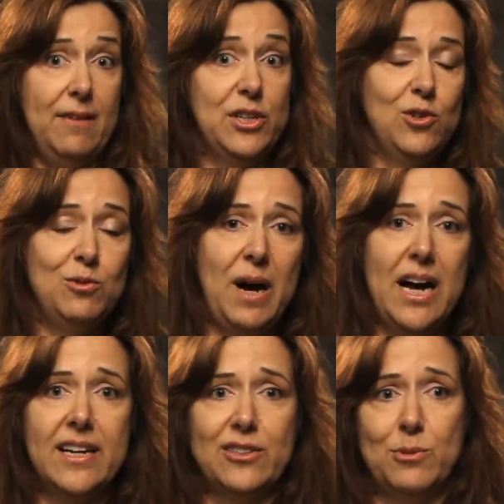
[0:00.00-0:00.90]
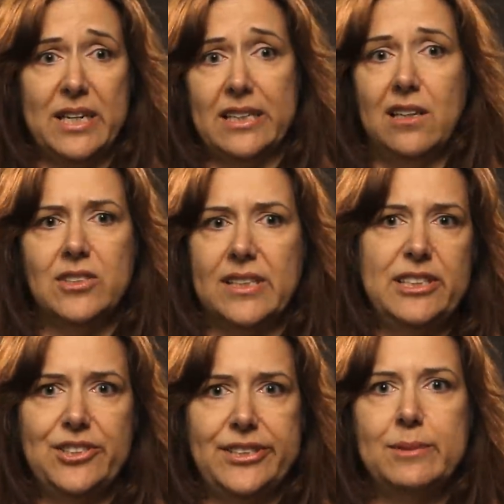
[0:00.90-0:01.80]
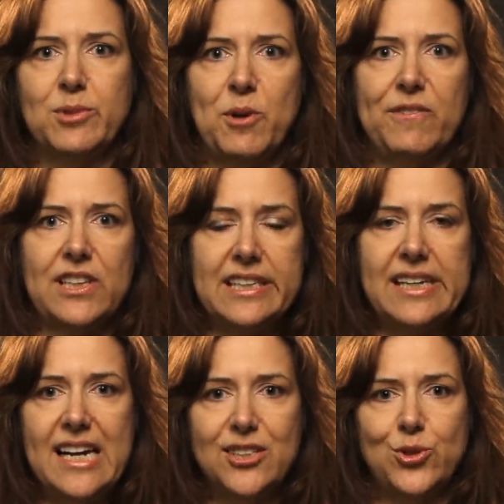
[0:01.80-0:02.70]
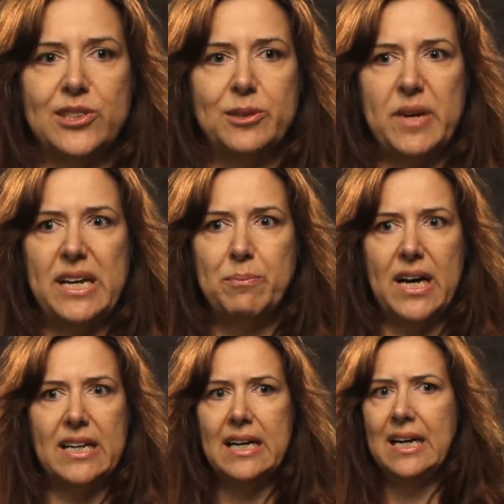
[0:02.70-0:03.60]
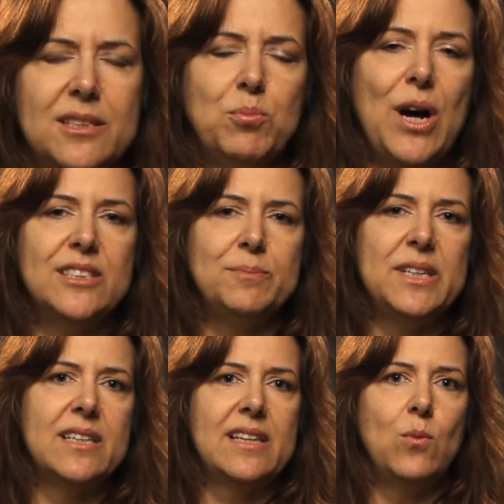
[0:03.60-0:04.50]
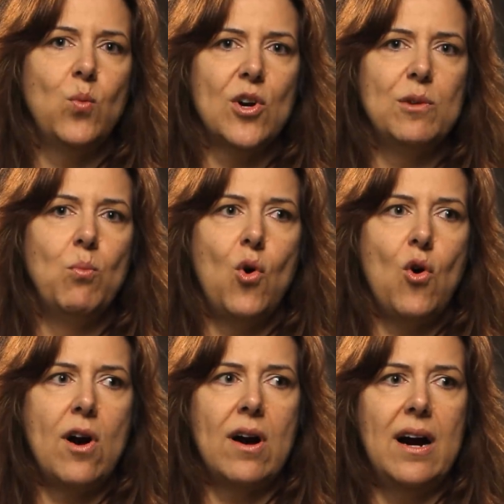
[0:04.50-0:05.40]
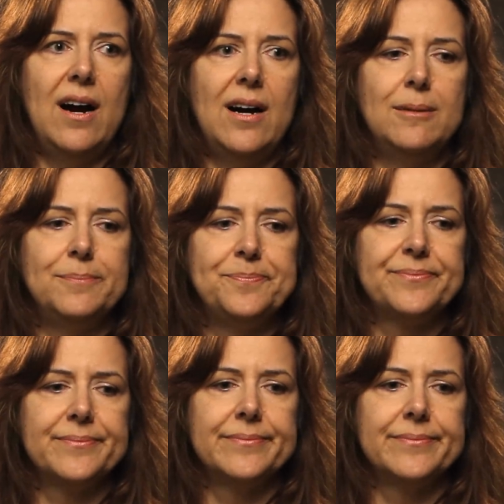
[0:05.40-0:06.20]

have a nude body under my clothes. I mean, it just seems perfectly natural to me, but it surprised me that they weren't more, um,